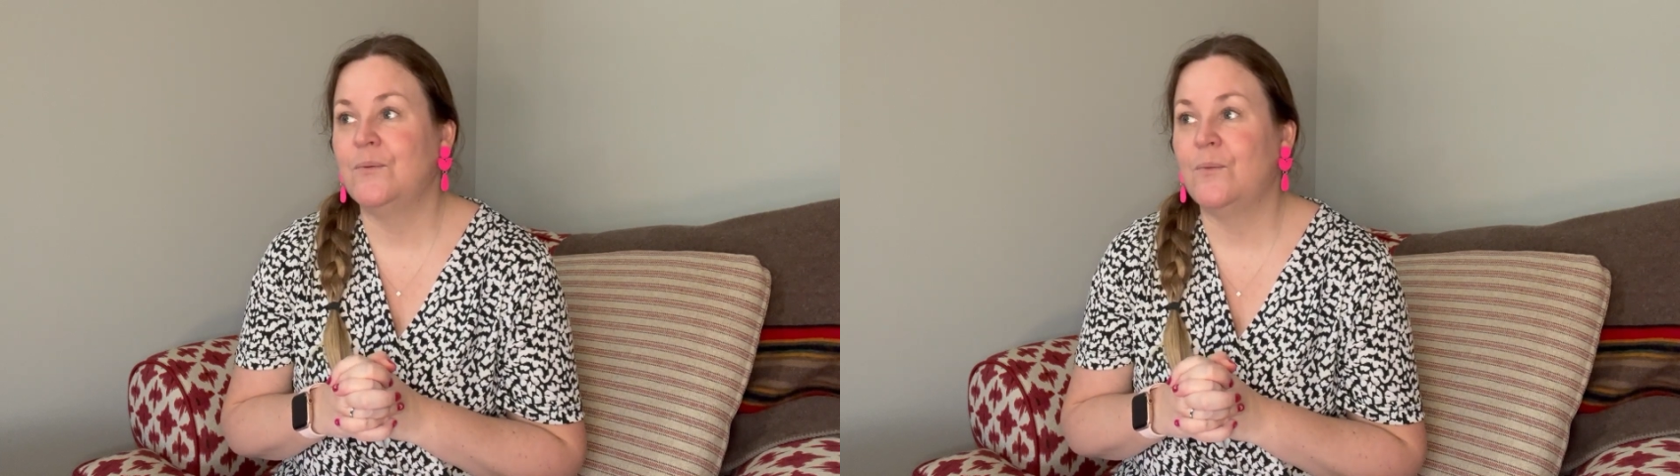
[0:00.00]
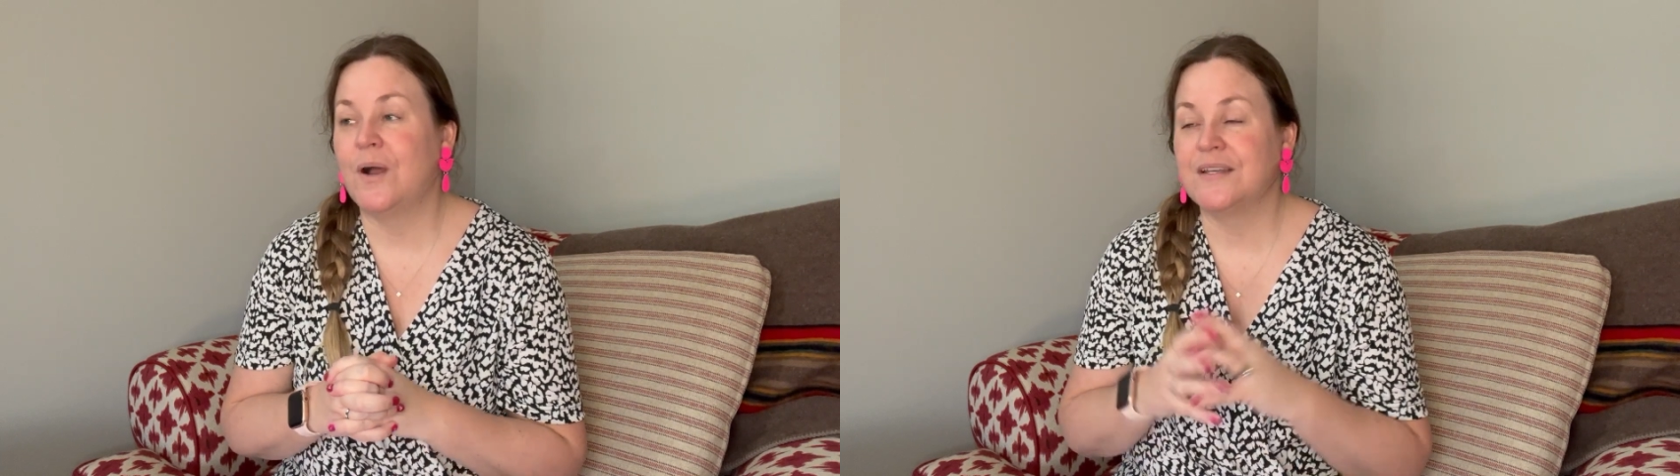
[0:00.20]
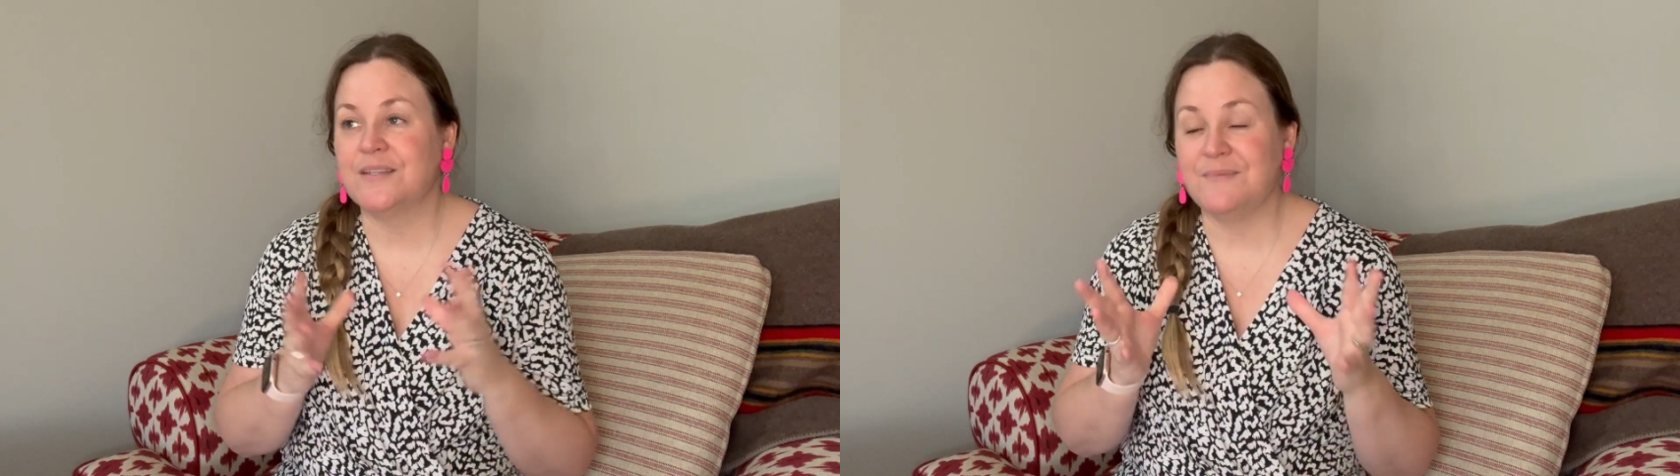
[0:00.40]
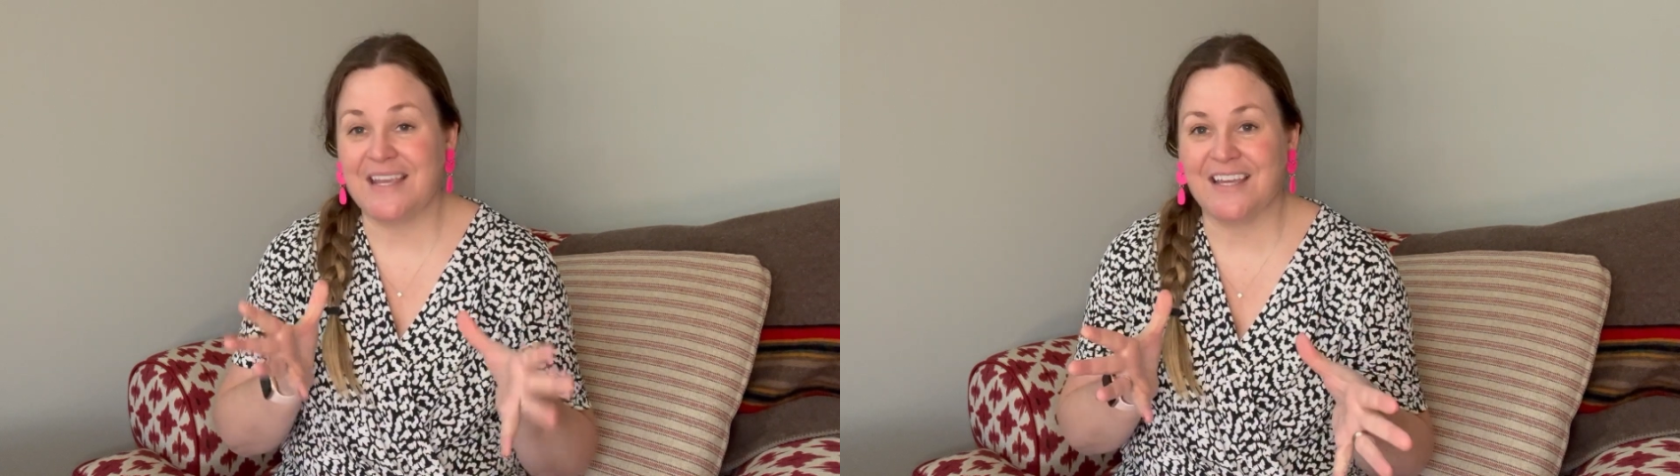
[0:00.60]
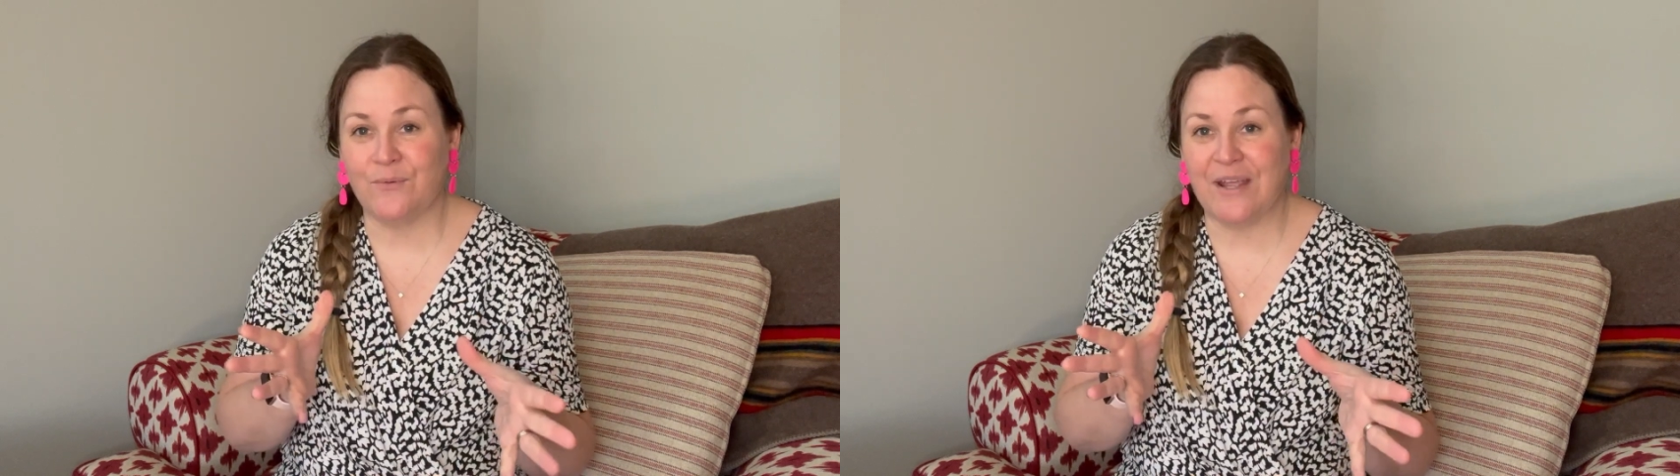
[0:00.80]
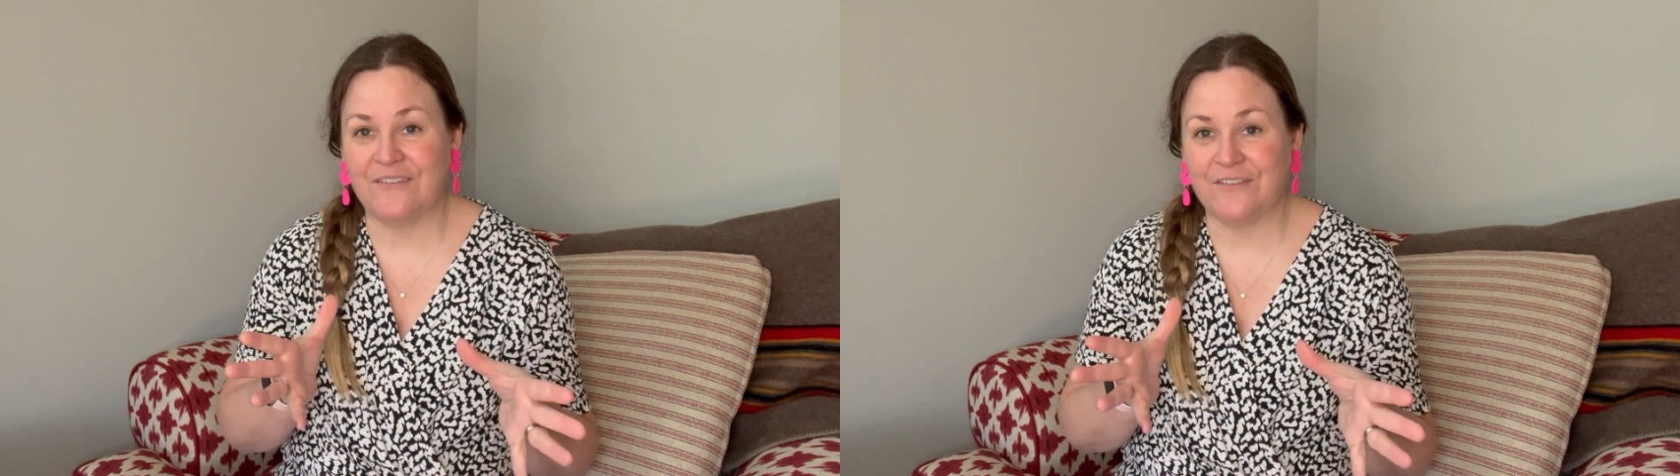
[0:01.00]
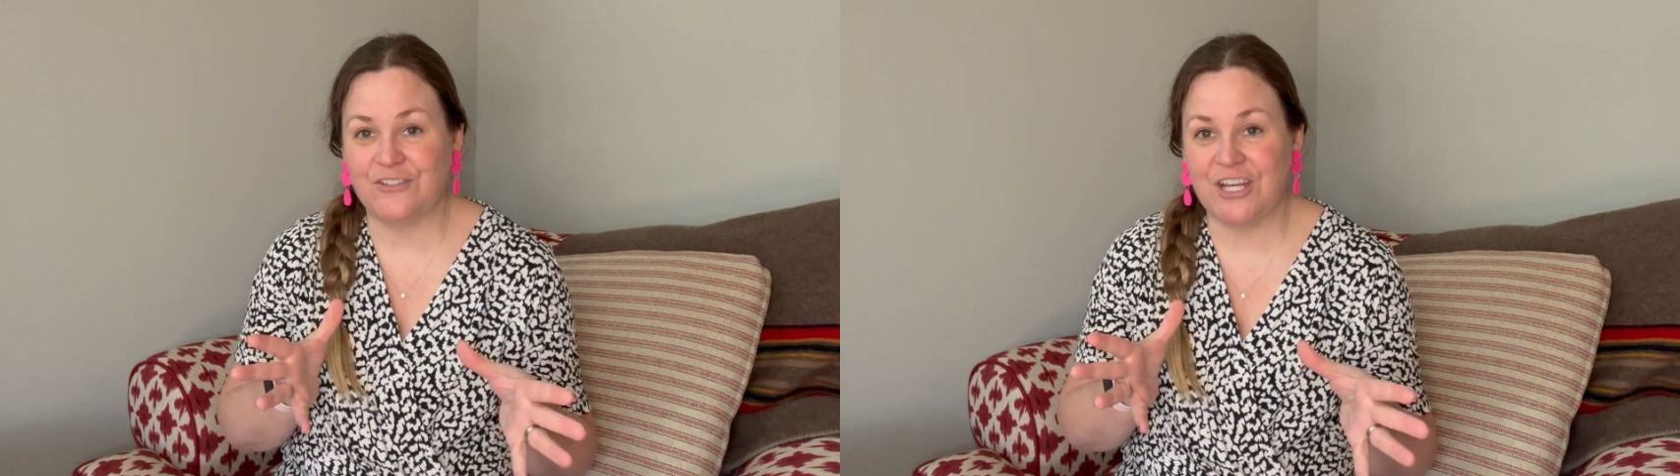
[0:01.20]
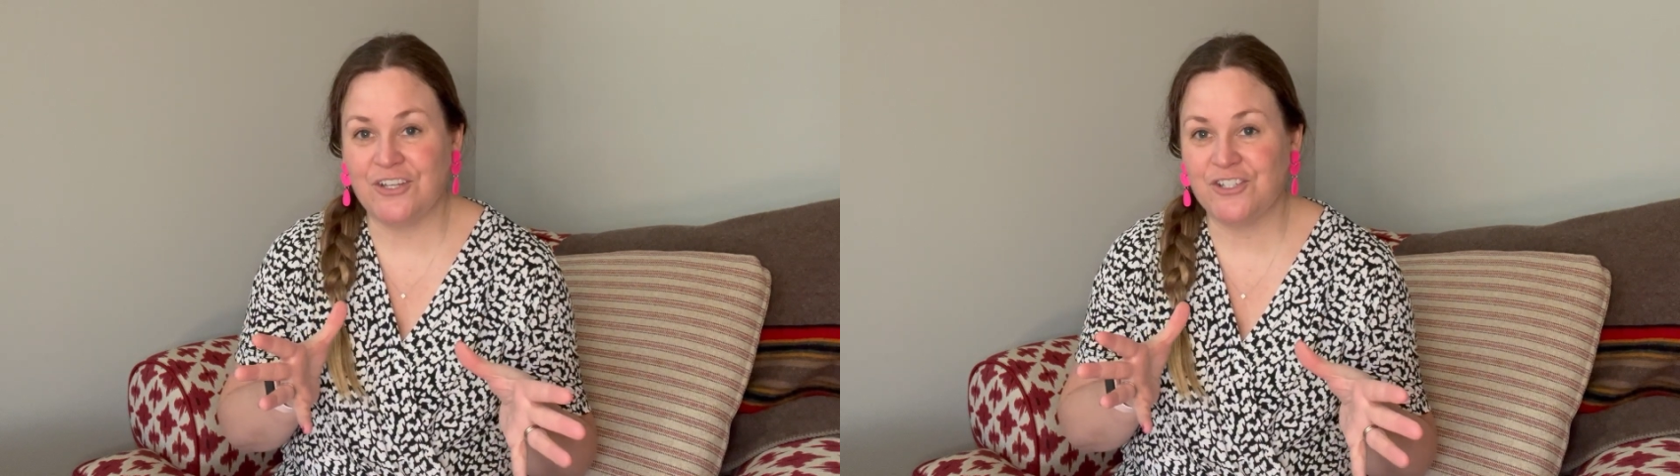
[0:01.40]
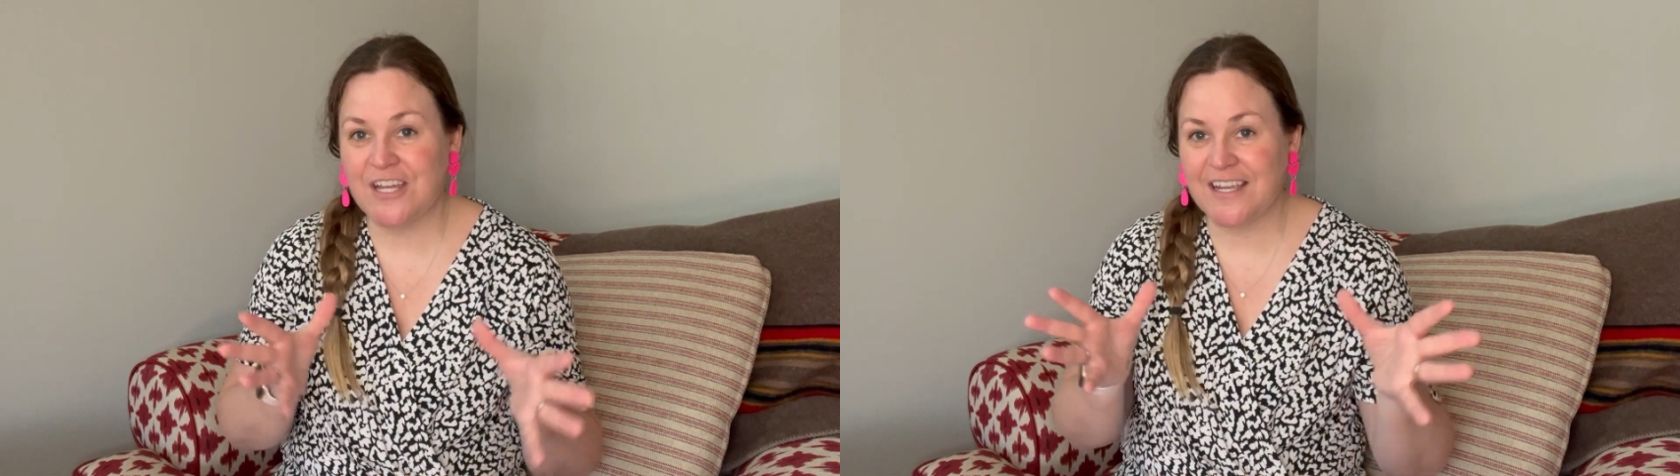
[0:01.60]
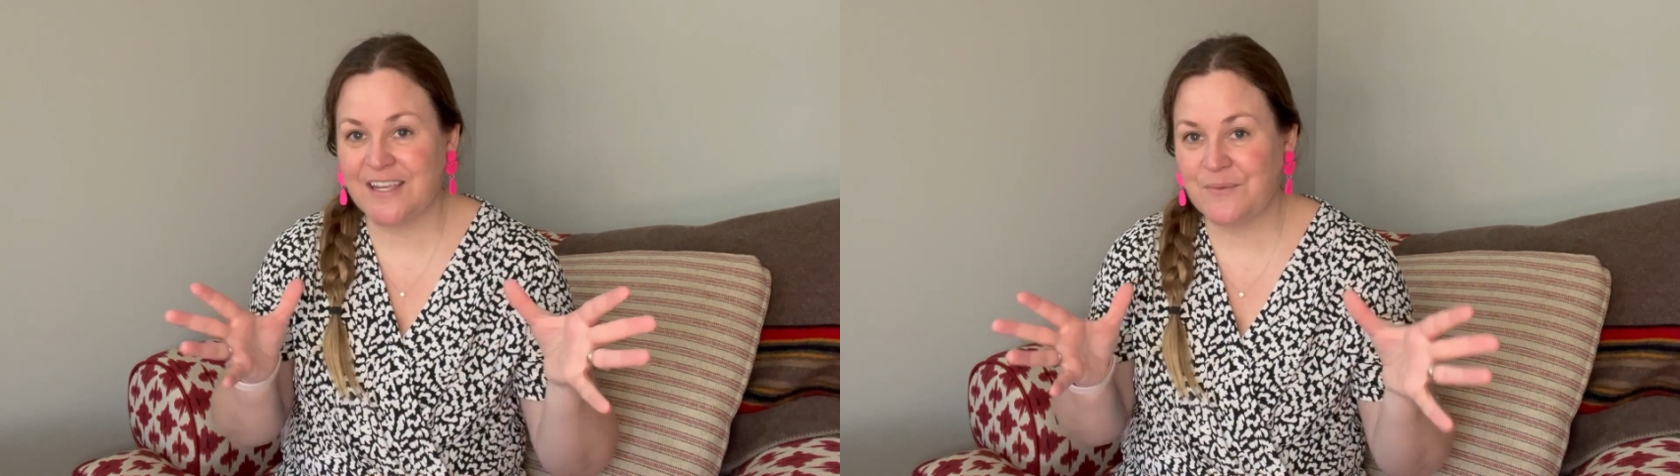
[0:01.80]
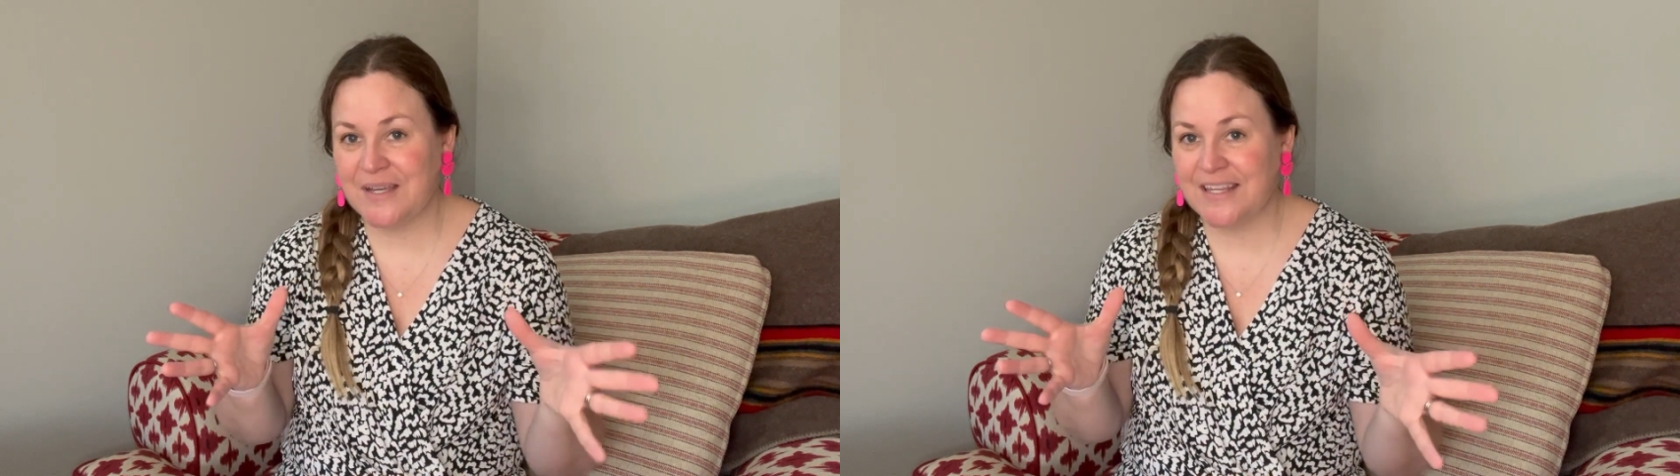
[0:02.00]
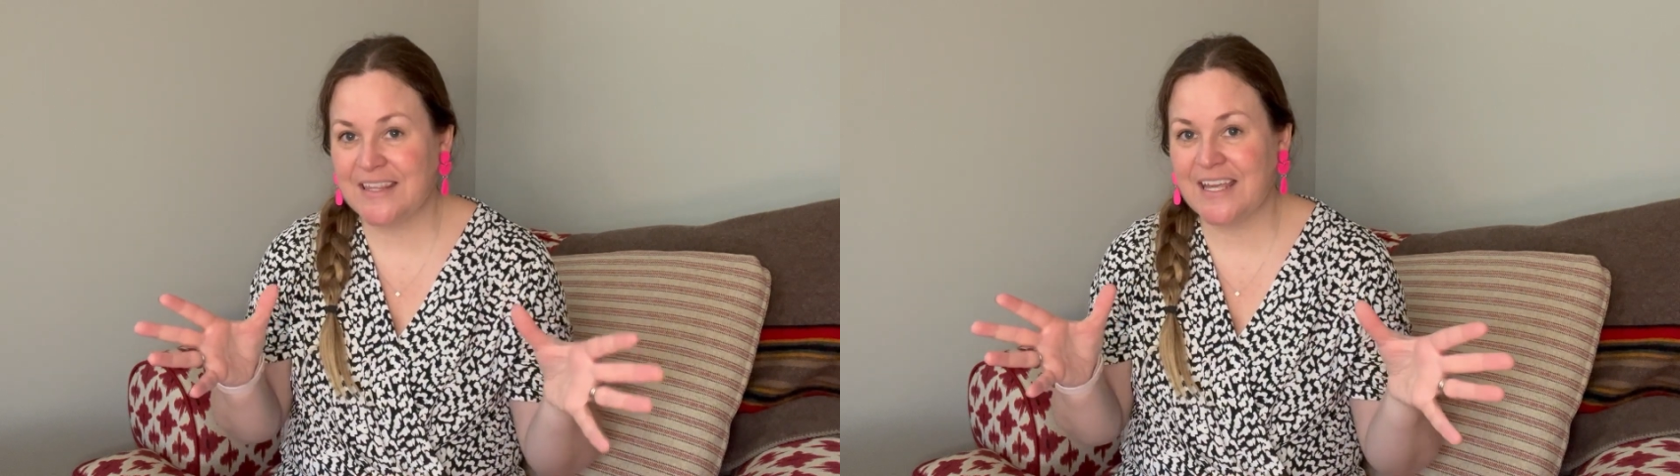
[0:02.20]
want to make a wave of change jacket with,